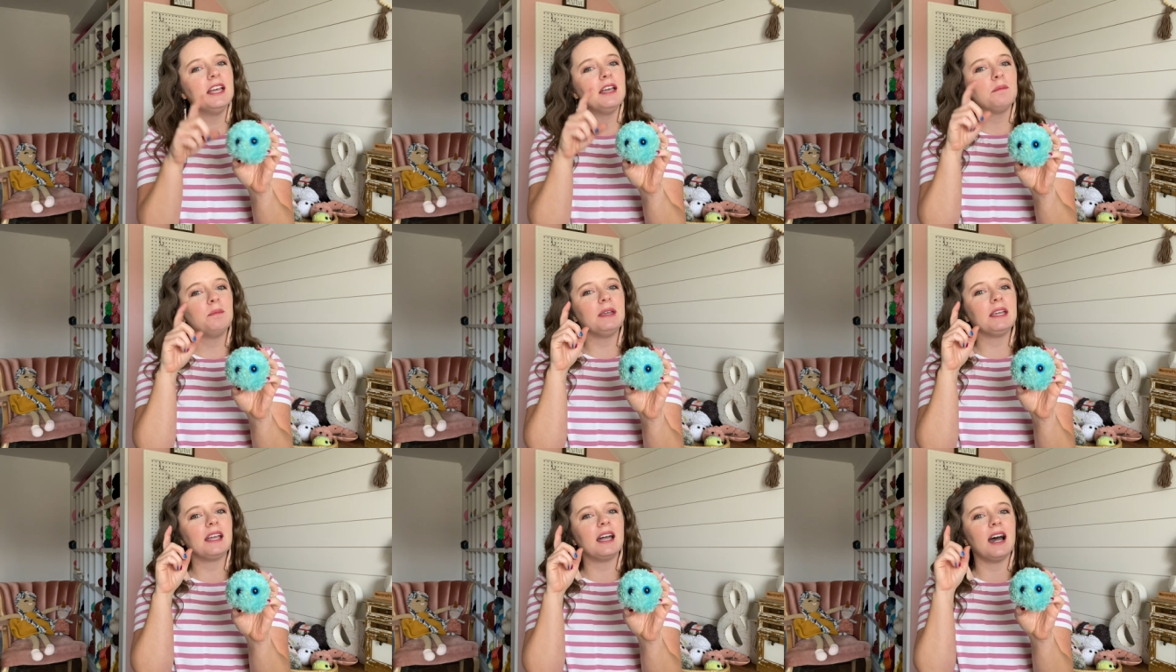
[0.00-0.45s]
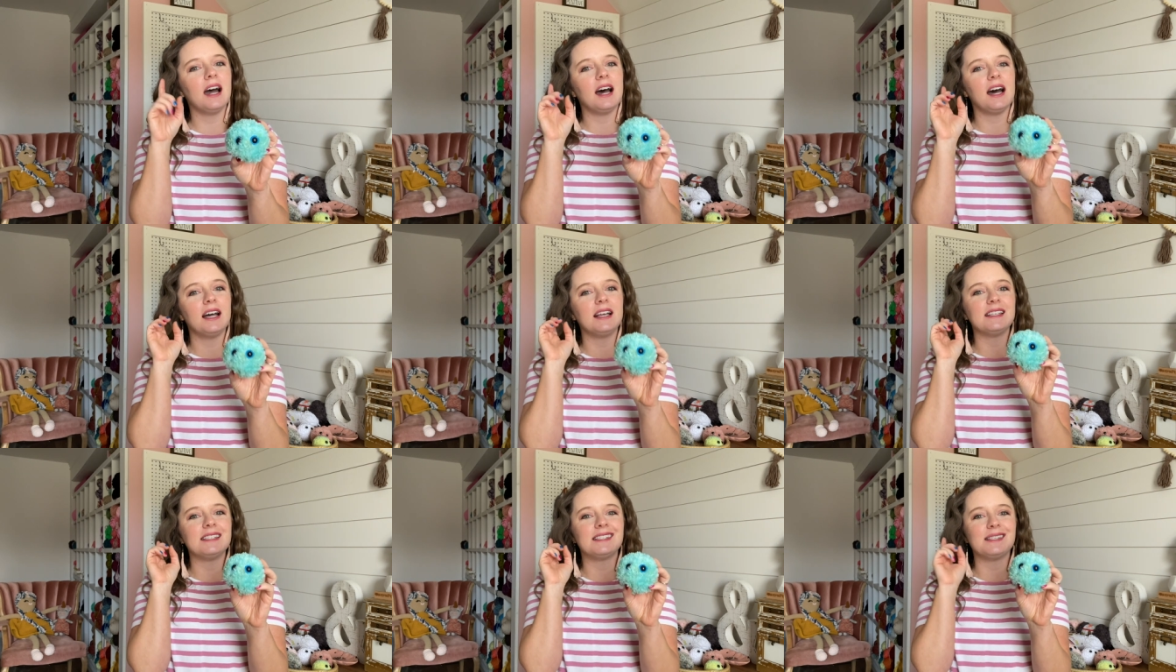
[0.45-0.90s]

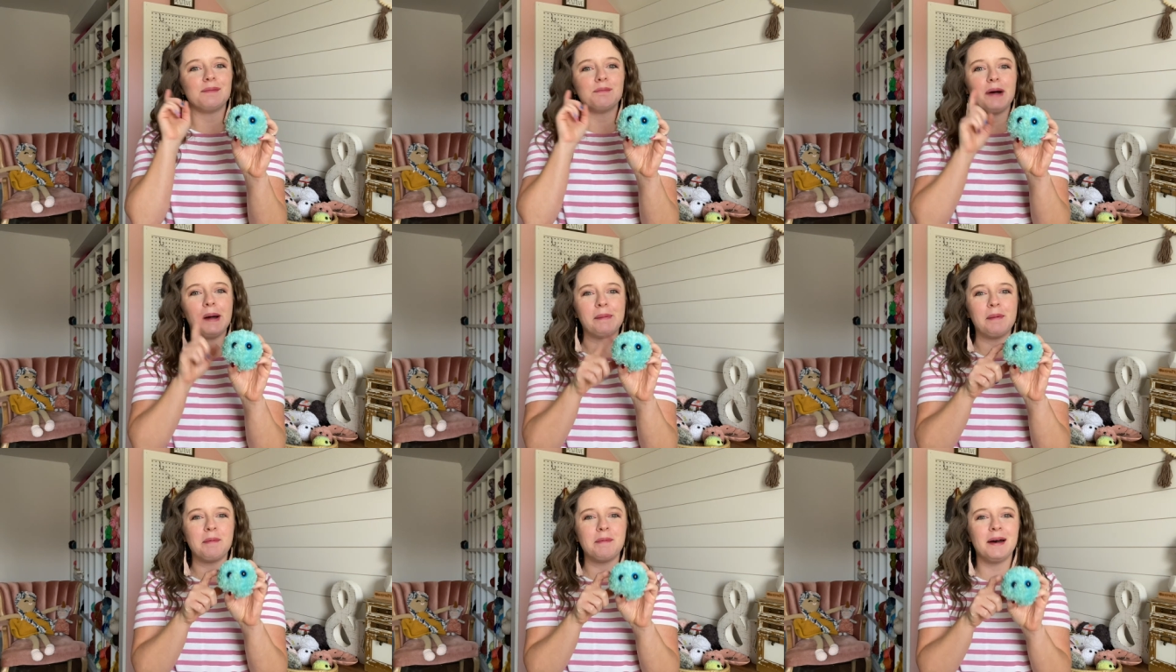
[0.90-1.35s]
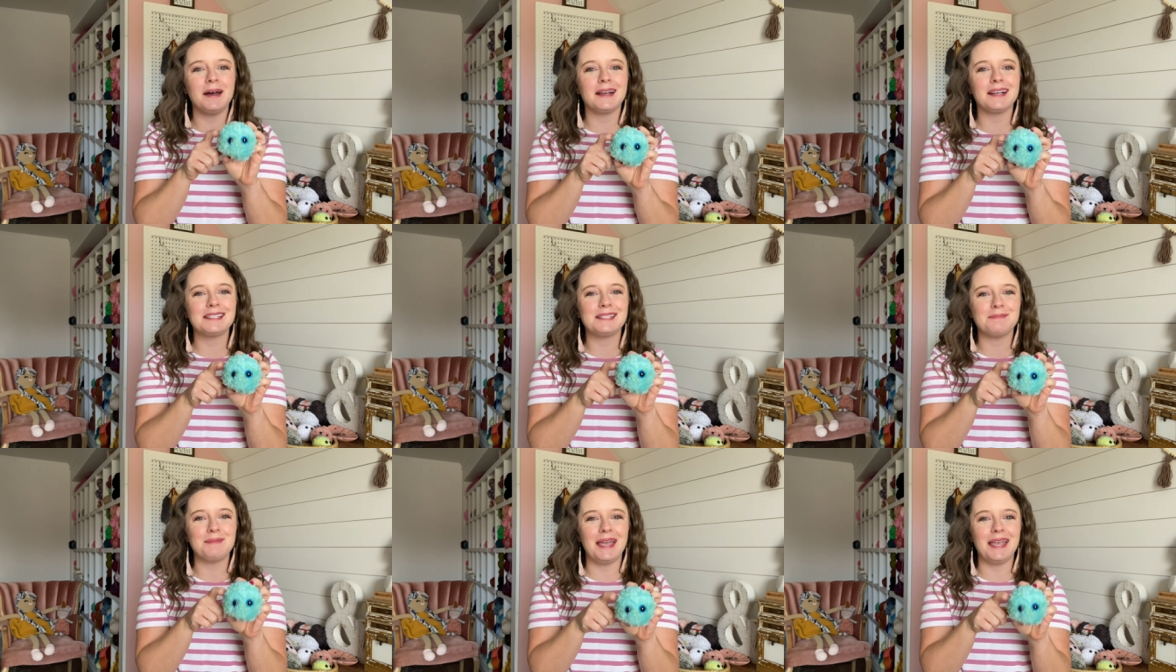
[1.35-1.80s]
because bubble
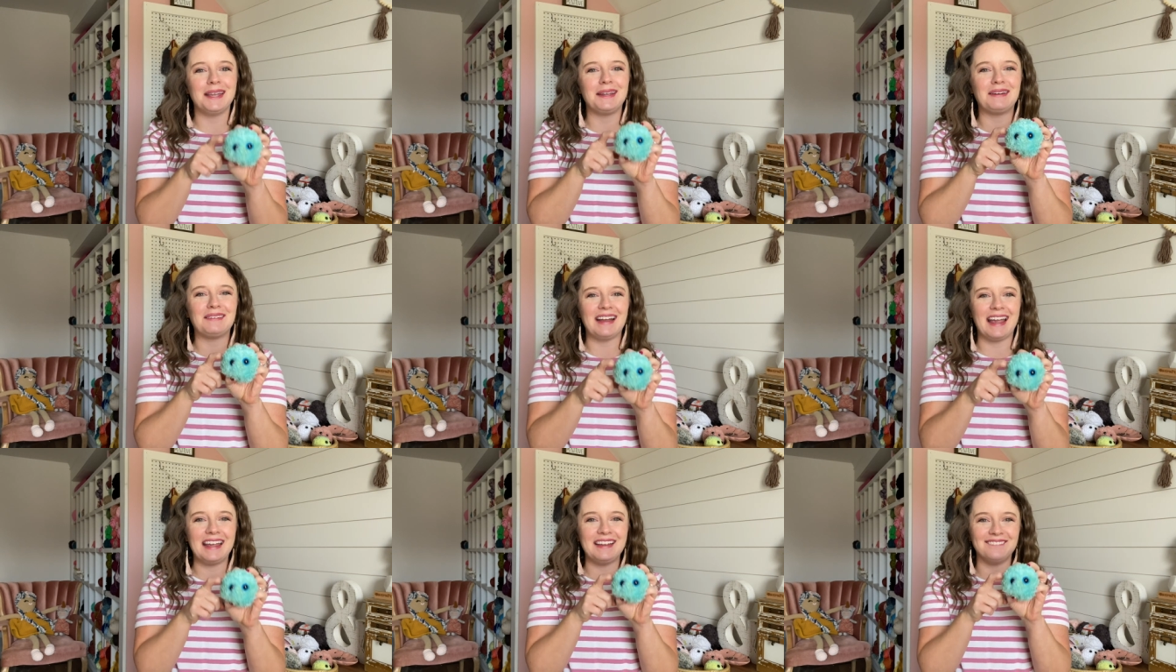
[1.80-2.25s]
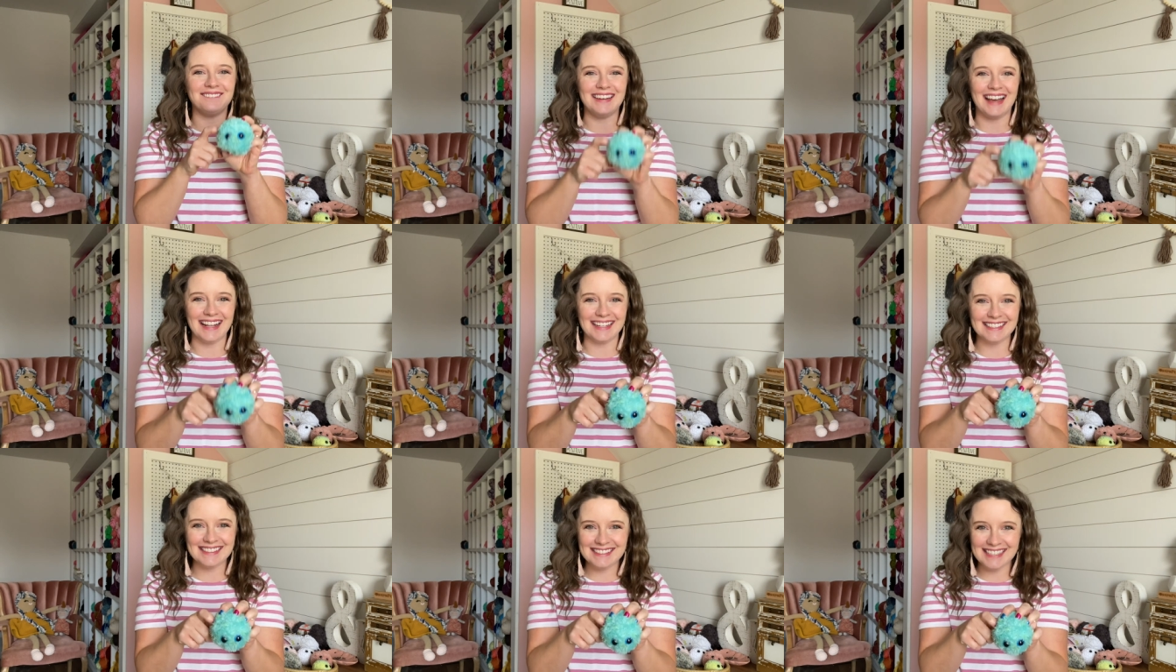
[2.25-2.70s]
bugs make great
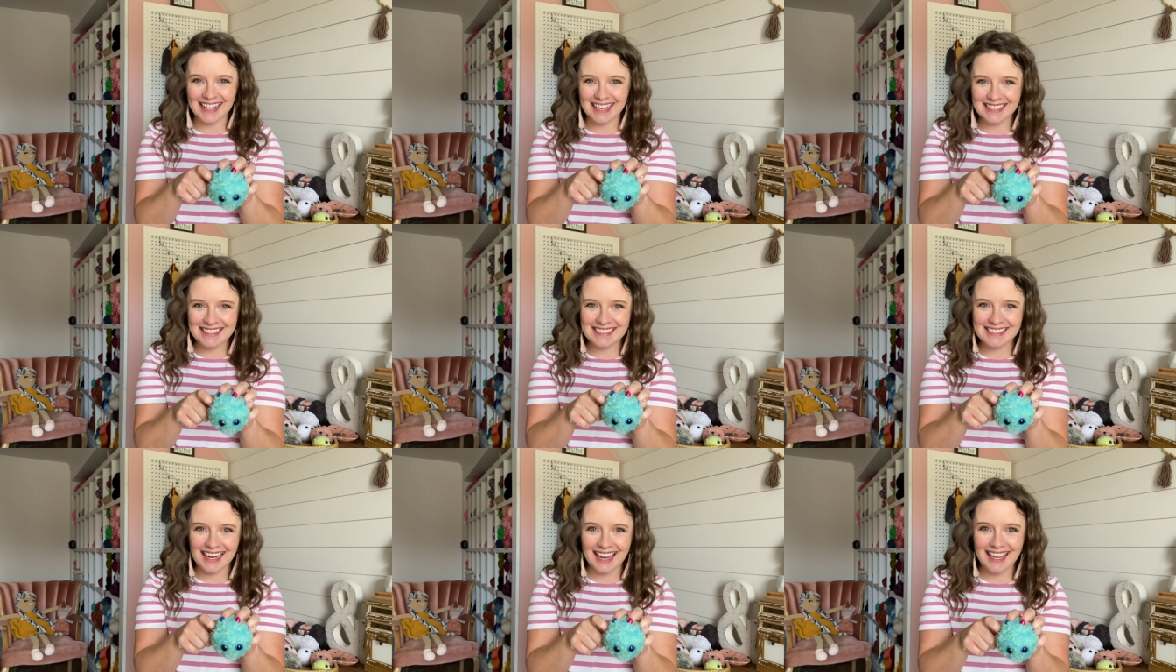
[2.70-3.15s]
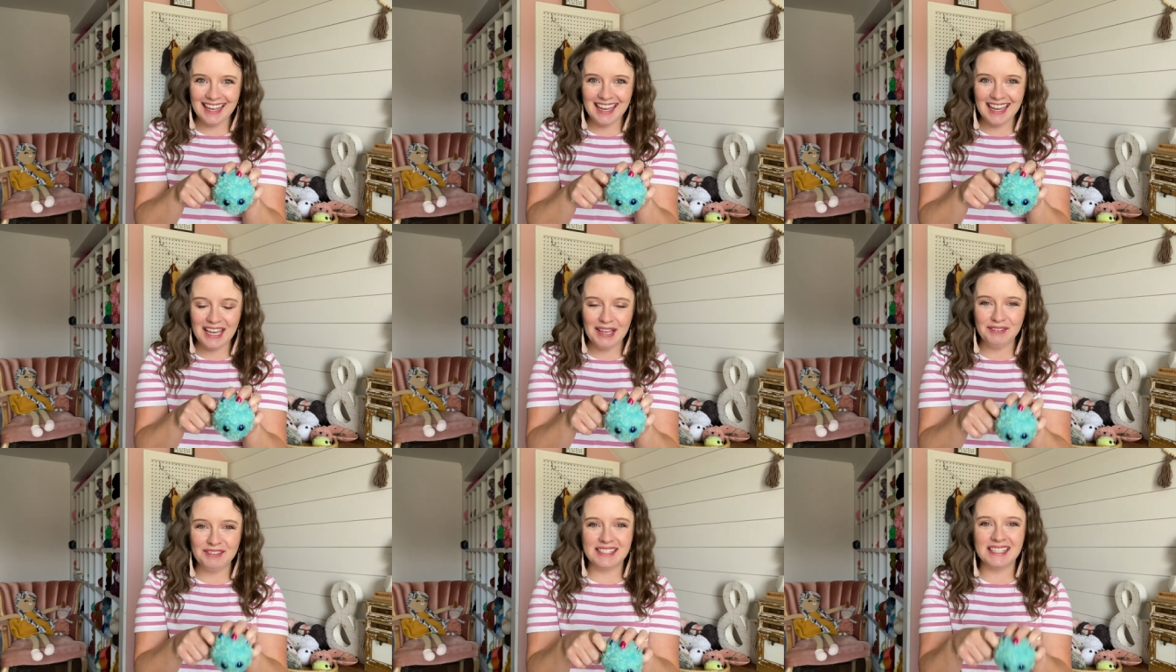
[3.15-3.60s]
Valentine's Day
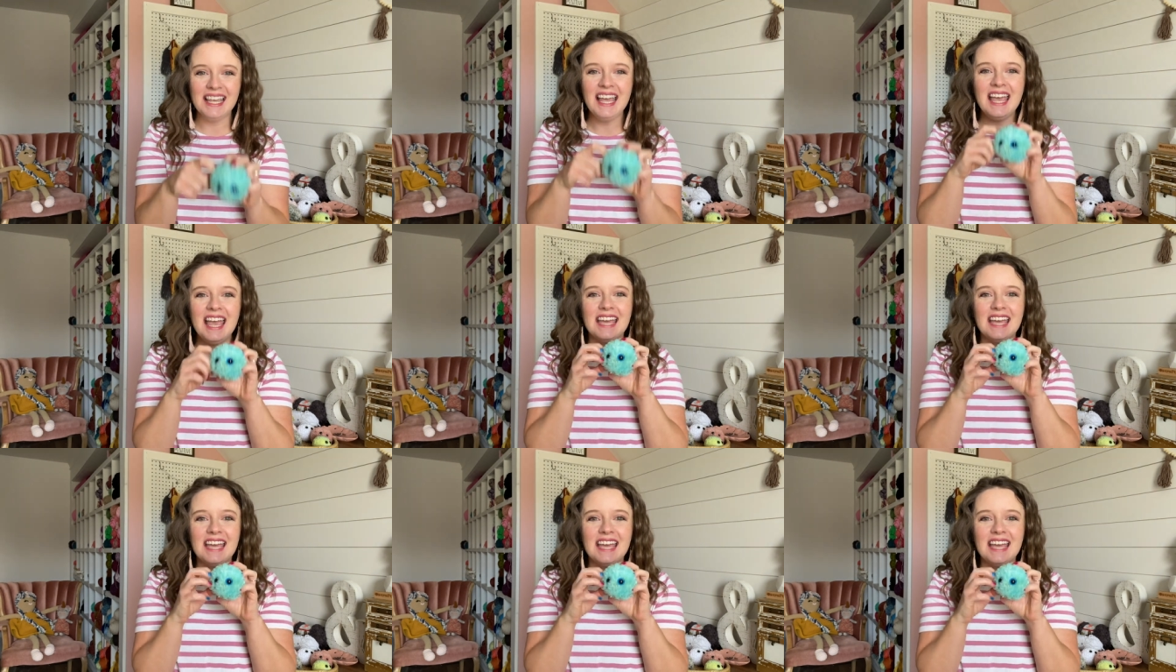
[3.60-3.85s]
gifts